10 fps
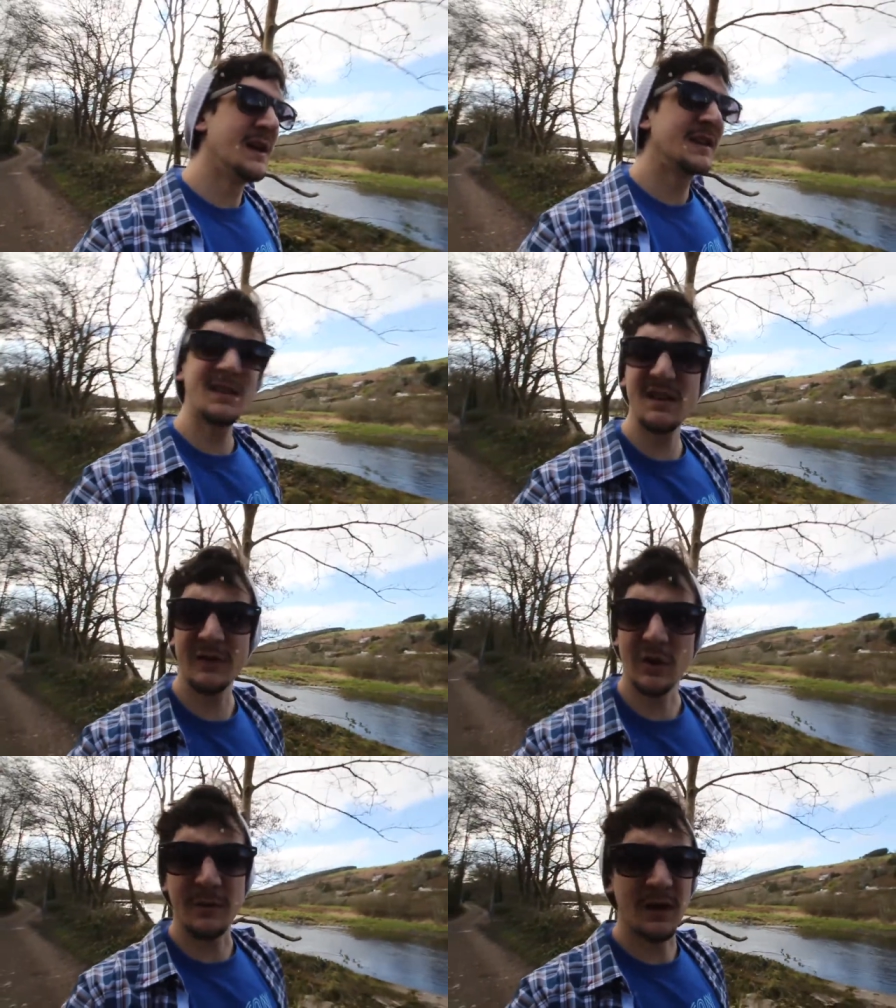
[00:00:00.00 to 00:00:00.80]
It's not even
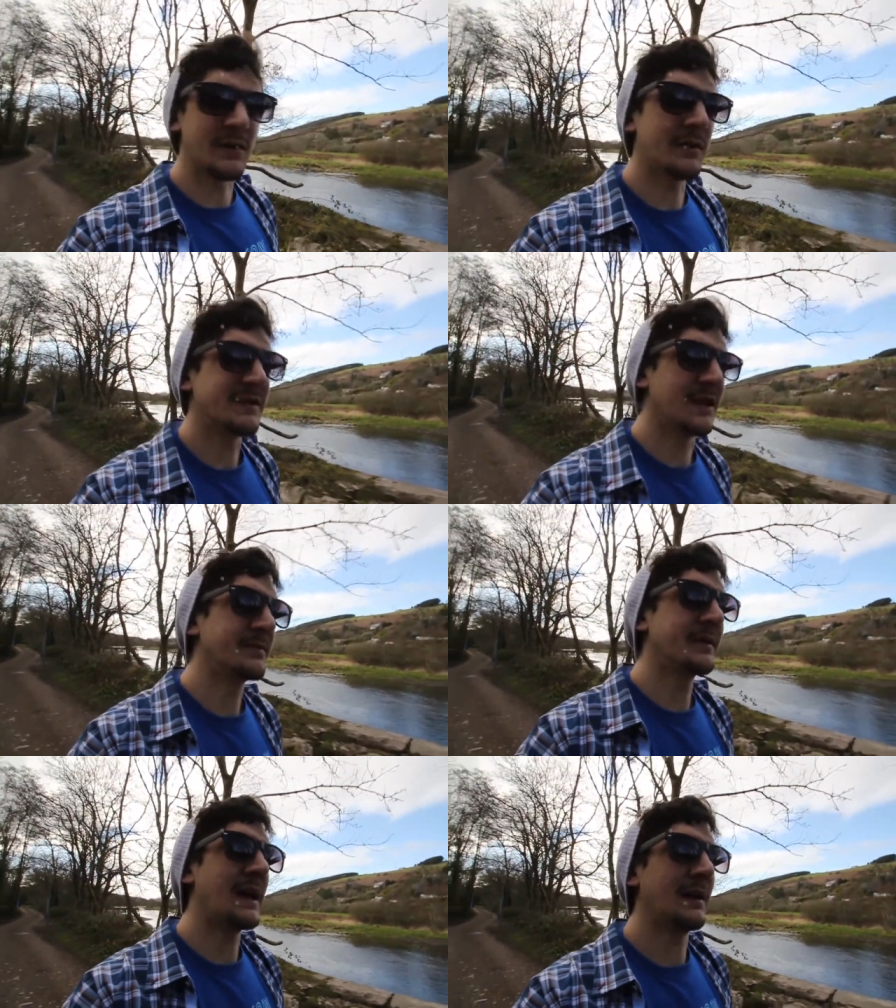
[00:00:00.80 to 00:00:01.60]
going to be a
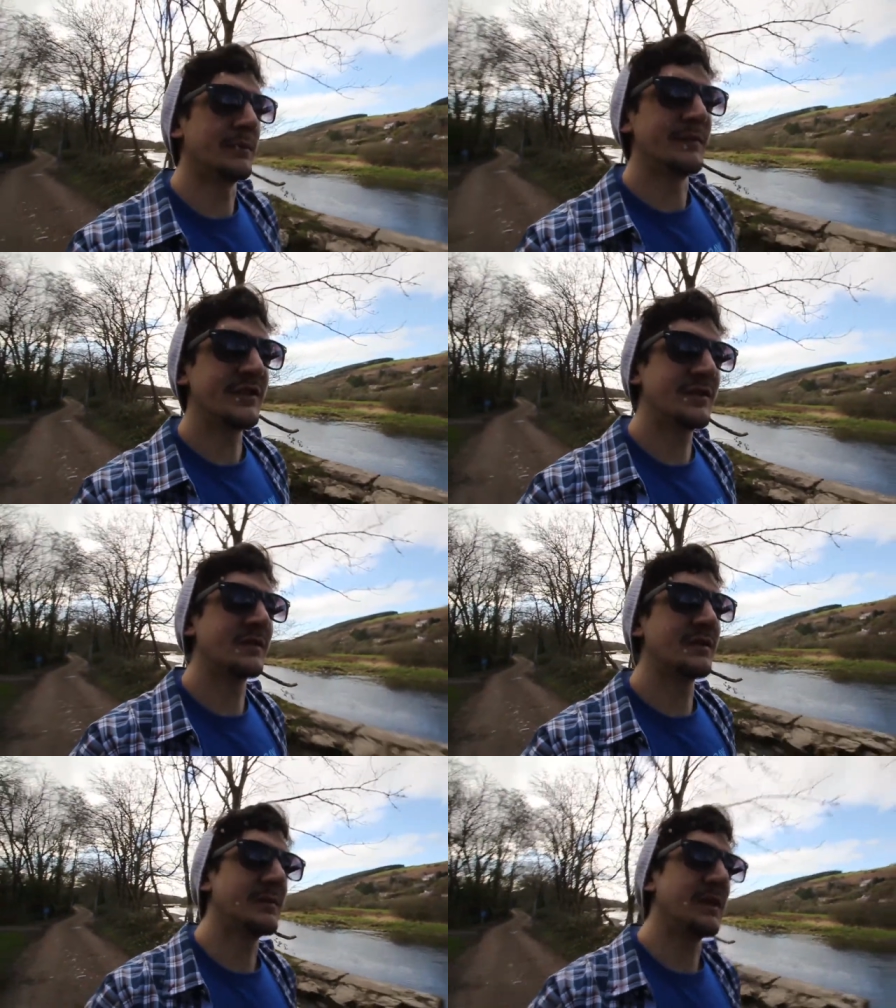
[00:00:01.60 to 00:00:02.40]
dubstep album. It's
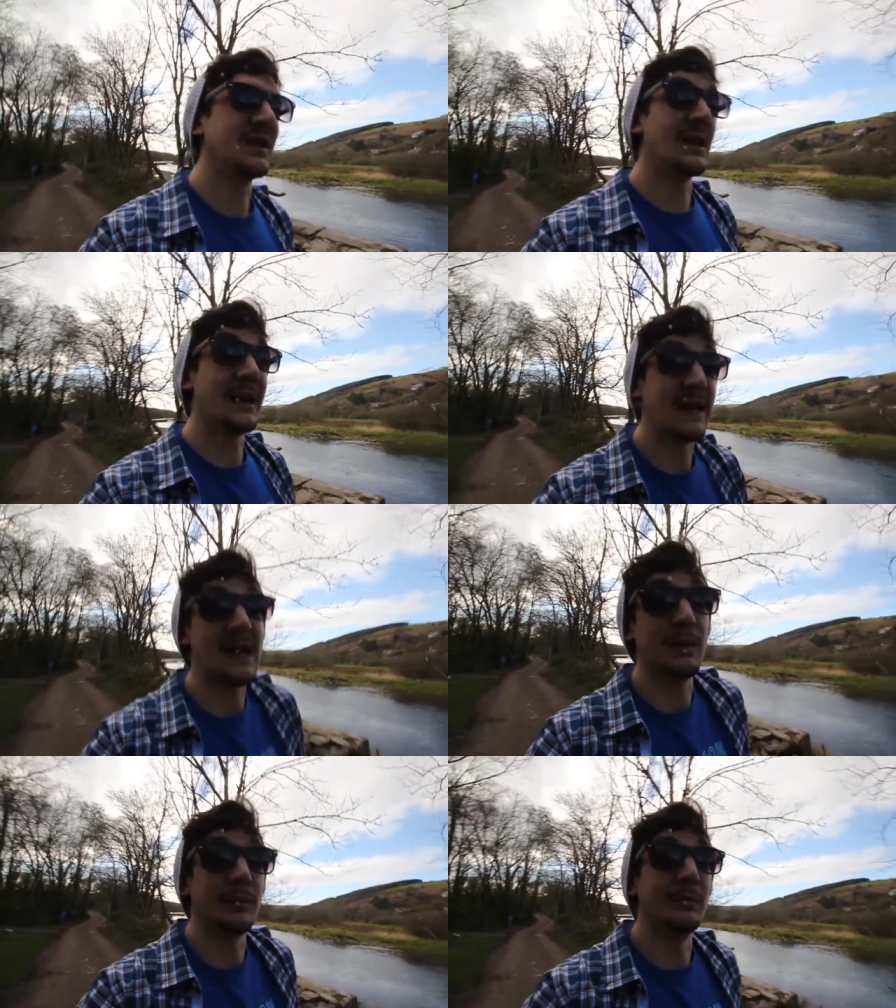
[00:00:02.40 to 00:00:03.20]
just going to be an
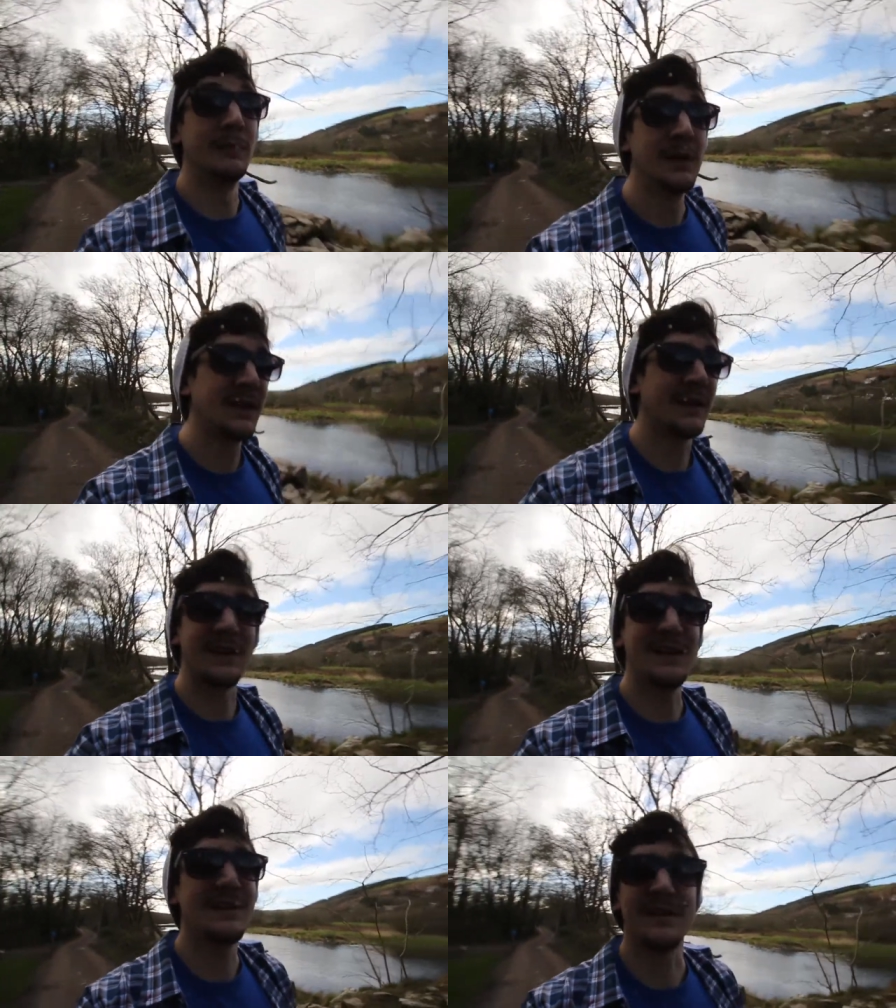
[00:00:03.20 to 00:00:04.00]
album, like
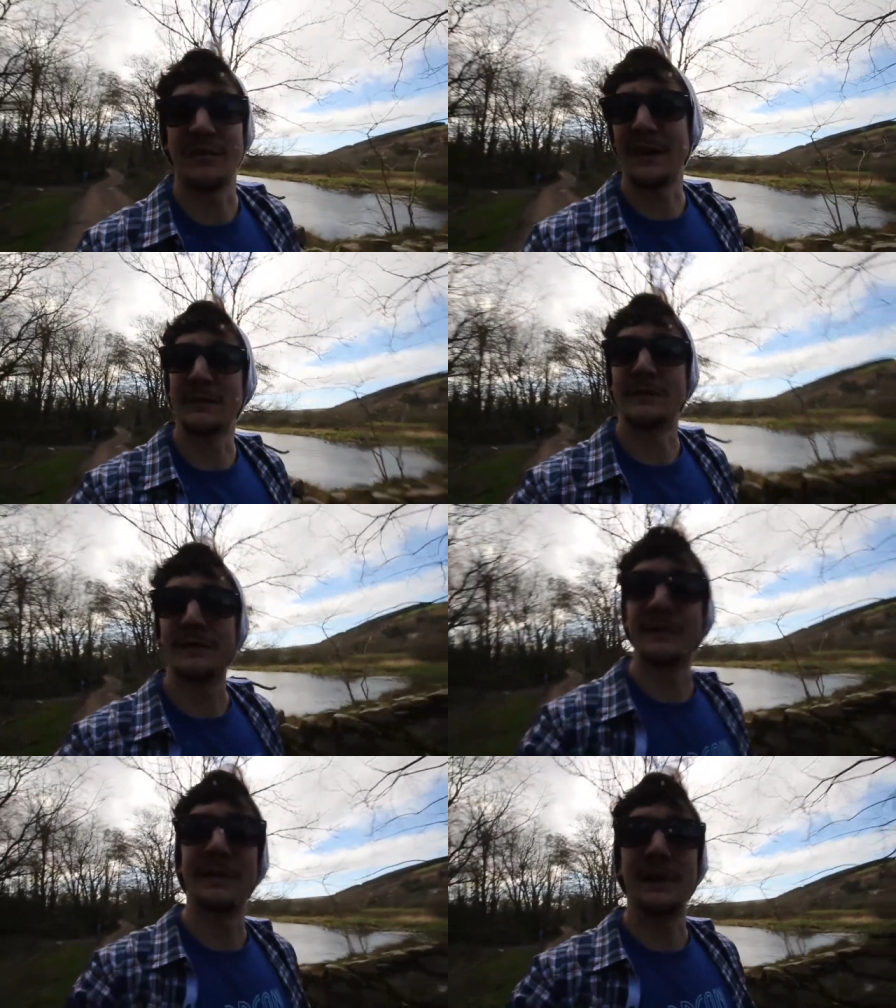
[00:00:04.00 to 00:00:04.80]
an indie record
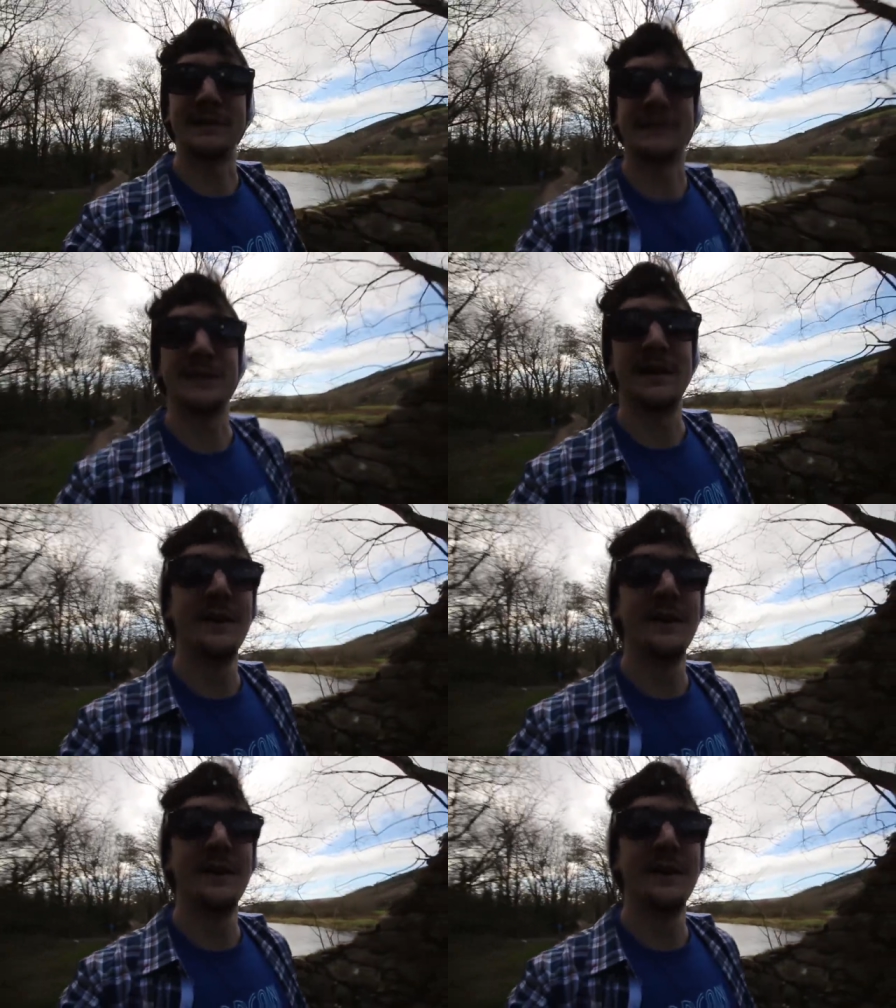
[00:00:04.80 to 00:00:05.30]
that has